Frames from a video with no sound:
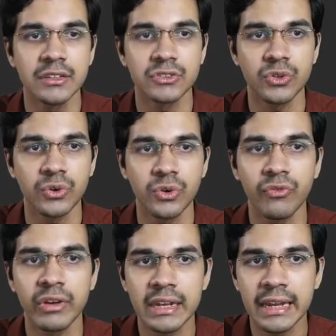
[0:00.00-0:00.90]
So
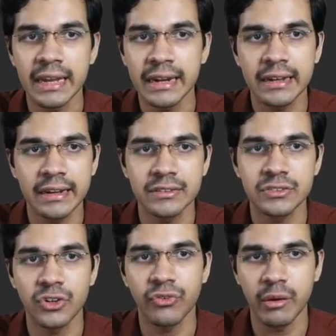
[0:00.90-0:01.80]
we need
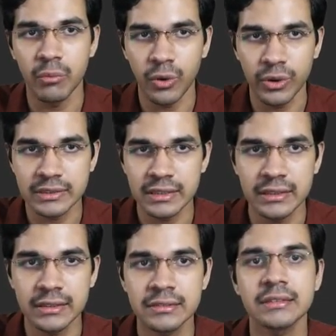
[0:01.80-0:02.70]
list of employees in
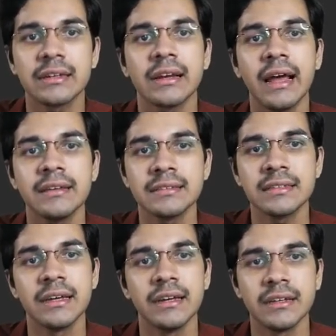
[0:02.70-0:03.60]
this class.
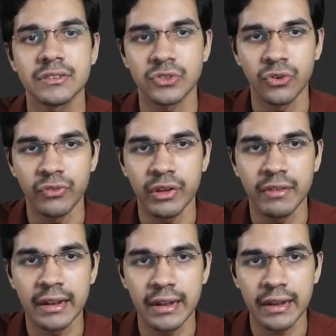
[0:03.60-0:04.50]
So we
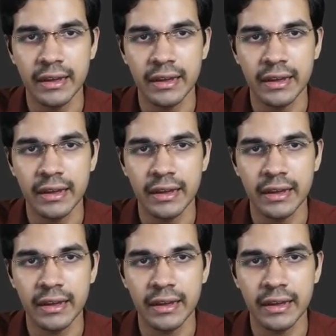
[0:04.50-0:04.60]
will